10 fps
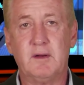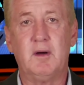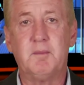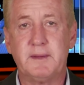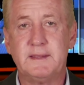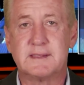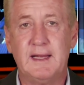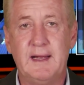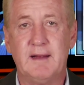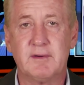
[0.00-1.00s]
Nobody's
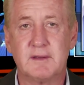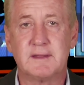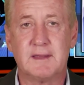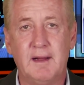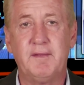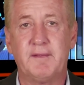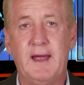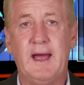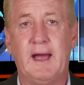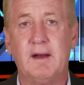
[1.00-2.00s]
ever done
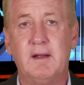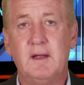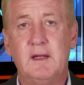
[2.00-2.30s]
that